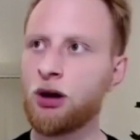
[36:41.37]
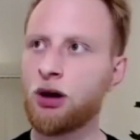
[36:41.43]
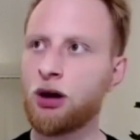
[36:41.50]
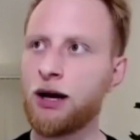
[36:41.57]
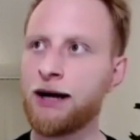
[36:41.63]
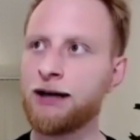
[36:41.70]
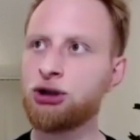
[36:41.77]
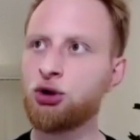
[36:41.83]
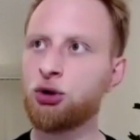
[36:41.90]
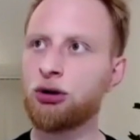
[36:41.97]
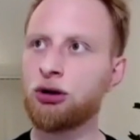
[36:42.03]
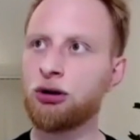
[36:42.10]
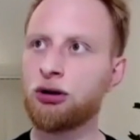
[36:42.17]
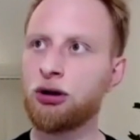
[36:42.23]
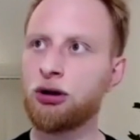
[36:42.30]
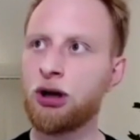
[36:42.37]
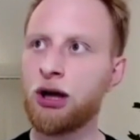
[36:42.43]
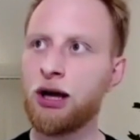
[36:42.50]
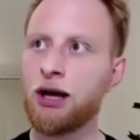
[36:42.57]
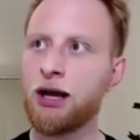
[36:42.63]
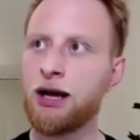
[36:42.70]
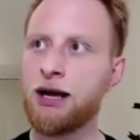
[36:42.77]
I took
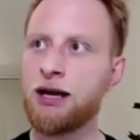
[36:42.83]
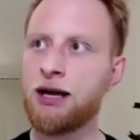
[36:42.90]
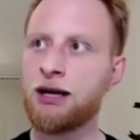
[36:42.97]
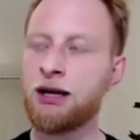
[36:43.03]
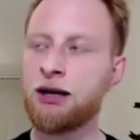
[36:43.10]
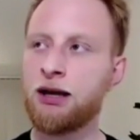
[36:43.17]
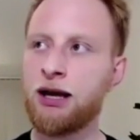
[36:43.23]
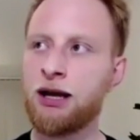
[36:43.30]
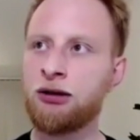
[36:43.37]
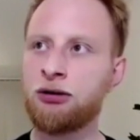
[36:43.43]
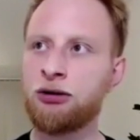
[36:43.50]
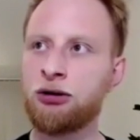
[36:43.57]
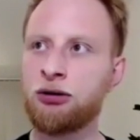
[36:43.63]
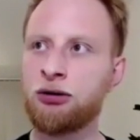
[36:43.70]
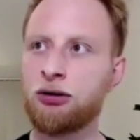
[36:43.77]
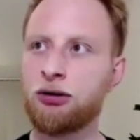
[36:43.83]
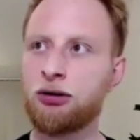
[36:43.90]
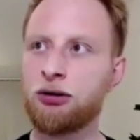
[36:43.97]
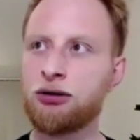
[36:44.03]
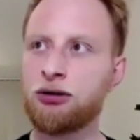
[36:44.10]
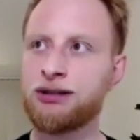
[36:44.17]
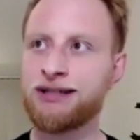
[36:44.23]
in
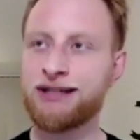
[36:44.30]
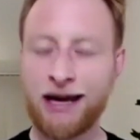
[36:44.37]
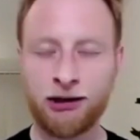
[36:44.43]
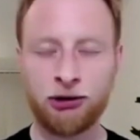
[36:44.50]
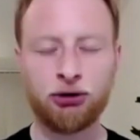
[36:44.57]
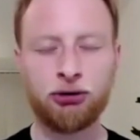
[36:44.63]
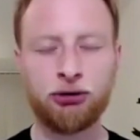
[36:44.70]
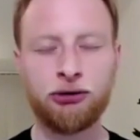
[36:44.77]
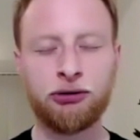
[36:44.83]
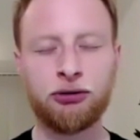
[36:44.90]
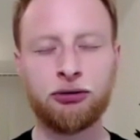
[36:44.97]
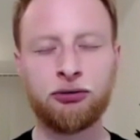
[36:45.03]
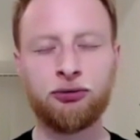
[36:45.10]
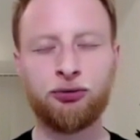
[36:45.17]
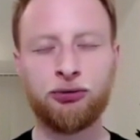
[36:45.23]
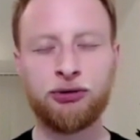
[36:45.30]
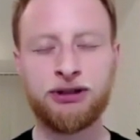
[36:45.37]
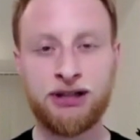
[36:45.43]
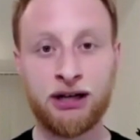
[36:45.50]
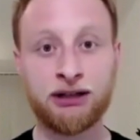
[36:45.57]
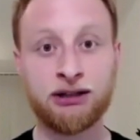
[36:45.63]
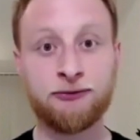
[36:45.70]
standard
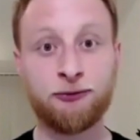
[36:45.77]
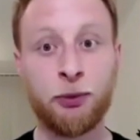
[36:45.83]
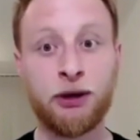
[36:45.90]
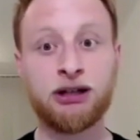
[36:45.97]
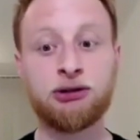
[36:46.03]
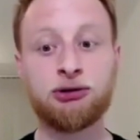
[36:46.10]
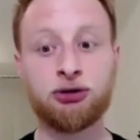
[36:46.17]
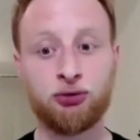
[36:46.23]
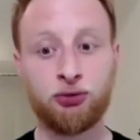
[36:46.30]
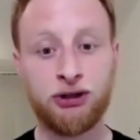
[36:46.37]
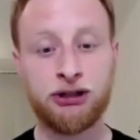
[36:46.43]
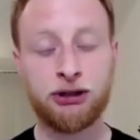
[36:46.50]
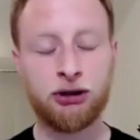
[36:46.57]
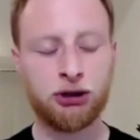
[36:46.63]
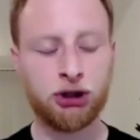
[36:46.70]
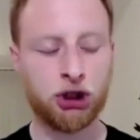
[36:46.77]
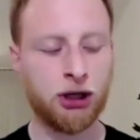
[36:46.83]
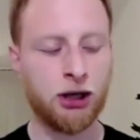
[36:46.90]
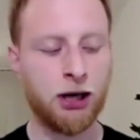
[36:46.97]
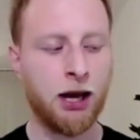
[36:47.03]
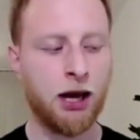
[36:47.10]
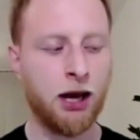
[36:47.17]
Dance for Parkinson's research,
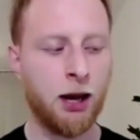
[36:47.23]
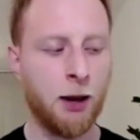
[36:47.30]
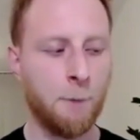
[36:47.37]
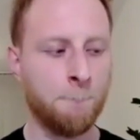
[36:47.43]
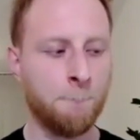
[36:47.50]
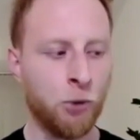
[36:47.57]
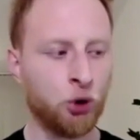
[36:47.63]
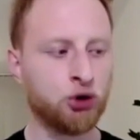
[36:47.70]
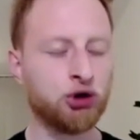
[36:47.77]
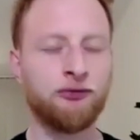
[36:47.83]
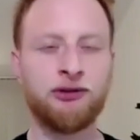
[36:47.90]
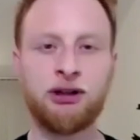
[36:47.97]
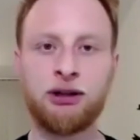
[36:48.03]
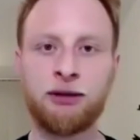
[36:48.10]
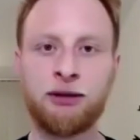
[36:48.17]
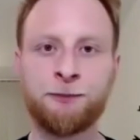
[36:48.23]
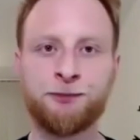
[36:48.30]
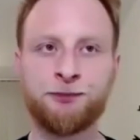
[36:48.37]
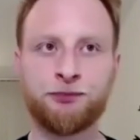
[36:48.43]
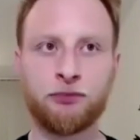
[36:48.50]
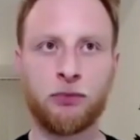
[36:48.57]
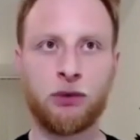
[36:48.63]
most of the
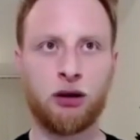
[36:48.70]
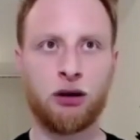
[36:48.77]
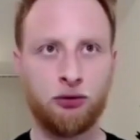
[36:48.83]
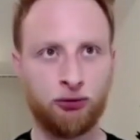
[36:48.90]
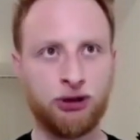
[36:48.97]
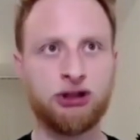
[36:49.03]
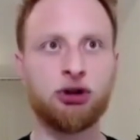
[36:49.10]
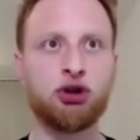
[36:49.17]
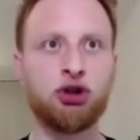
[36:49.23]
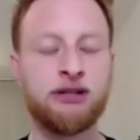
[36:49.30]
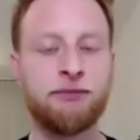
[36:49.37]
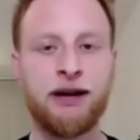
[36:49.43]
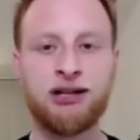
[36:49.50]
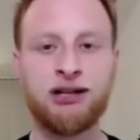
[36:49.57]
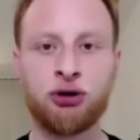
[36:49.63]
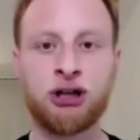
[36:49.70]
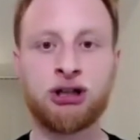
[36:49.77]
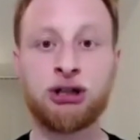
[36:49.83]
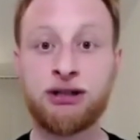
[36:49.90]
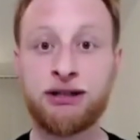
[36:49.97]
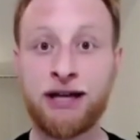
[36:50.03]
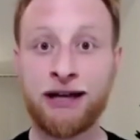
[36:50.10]
research is based on a
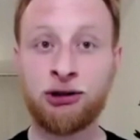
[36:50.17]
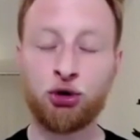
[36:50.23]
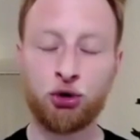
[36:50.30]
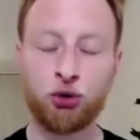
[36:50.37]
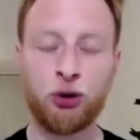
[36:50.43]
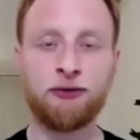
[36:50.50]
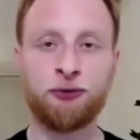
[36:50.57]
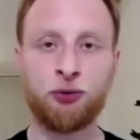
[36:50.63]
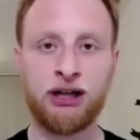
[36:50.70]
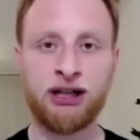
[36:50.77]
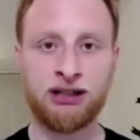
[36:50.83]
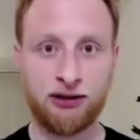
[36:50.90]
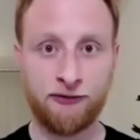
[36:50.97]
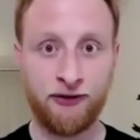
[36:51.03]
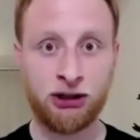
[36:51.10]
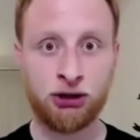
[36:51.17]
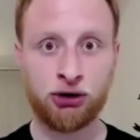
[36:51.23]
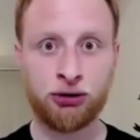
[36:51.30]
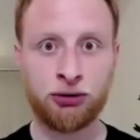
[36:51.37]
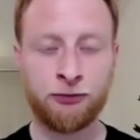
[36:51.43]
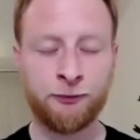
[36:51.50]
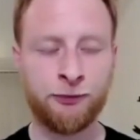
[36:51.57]
10 to 12 week
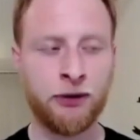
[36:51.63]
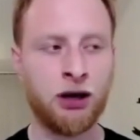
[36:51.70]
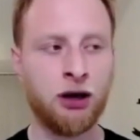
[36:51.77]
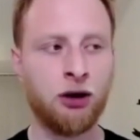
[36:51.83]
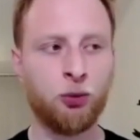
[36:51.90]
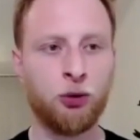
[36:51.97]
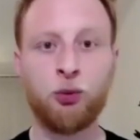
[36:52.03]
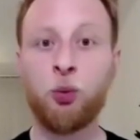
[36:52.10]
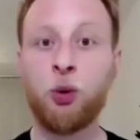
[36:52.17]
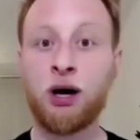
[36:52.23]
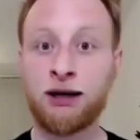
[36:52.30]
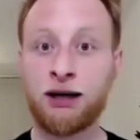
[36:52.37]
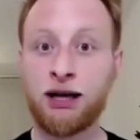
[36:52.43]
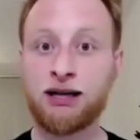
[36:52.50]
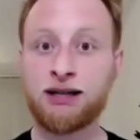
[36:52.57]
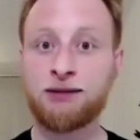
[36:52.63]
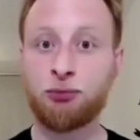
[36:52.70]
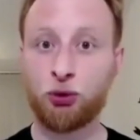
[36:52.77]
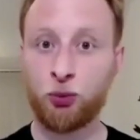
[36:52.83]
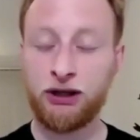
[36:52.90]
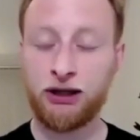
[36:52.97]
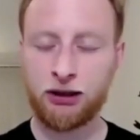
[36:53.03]
intervention with 1 class per
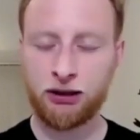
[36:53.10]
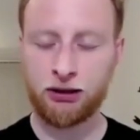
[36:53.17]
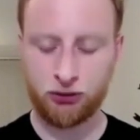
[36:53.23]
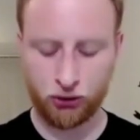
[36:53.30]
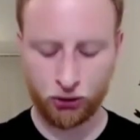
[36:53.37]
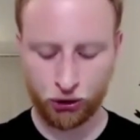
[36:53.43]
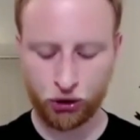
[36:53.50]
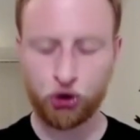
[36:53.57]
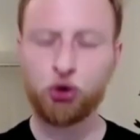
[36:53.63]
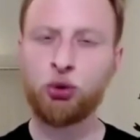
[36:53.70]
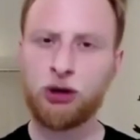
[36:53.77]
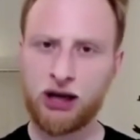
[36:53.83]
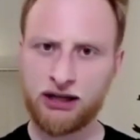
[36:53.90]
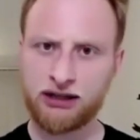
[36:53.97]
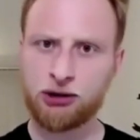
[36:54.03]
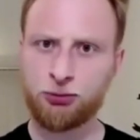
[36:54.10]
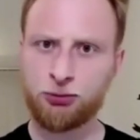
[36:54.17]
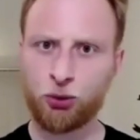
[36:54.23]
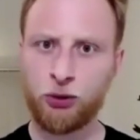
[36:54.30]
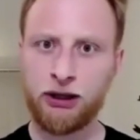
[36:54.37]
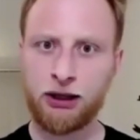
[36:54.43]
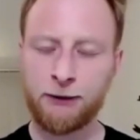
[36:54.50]
week or 2 classes per
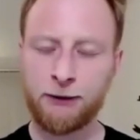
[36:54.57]
week.